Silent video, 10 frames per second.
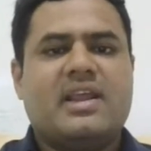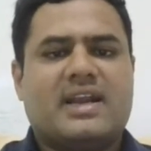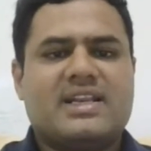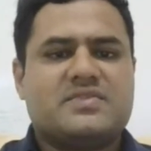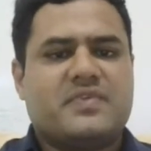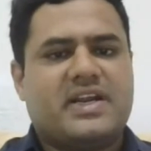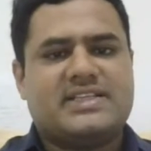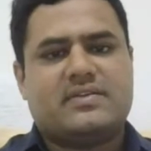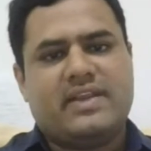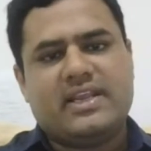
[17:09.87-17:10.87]
at least 5
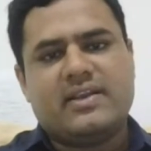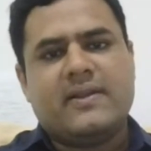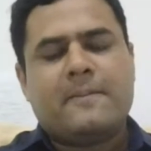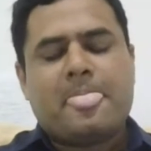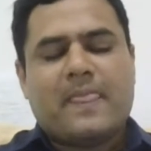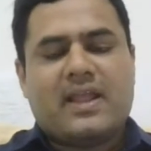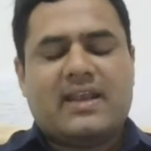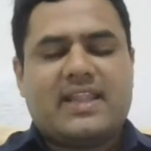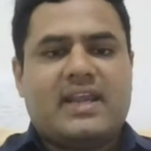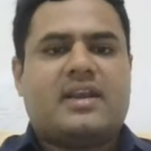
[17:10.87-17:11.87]
days a week.
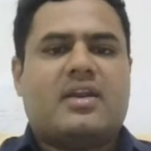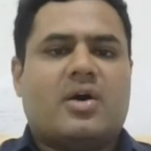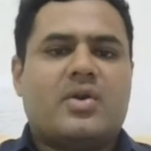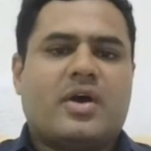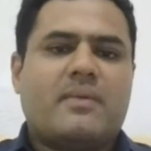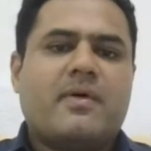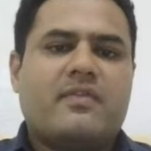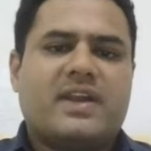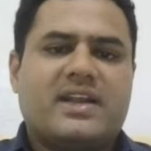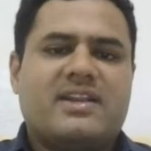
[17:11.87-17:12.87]
And then on top
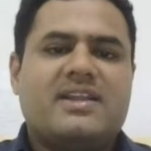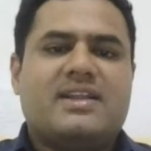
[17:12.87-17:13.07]
of it,